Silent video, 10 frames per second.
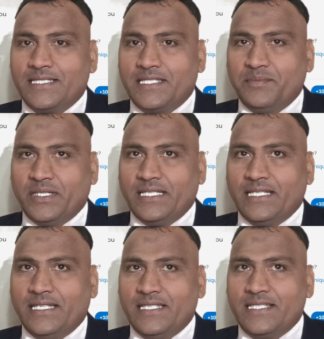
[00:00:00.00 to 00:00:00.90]
Simply
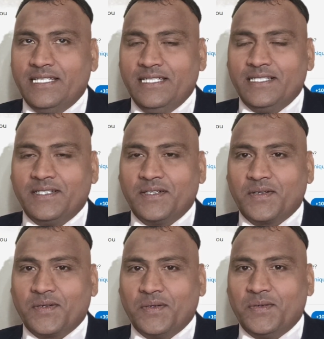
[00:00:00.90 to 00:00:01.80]
listen
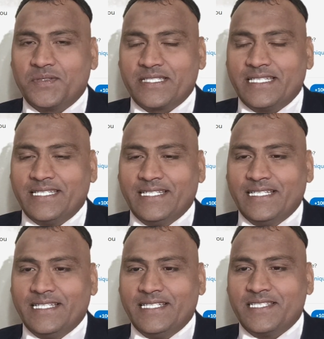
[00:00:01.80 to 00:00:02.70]
closely,
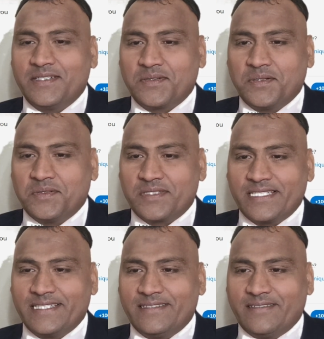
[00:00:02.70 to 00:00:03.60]
listen
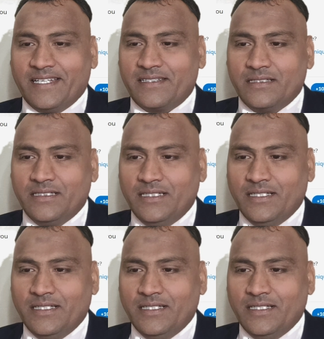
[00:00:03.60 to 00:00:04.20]
closely, right?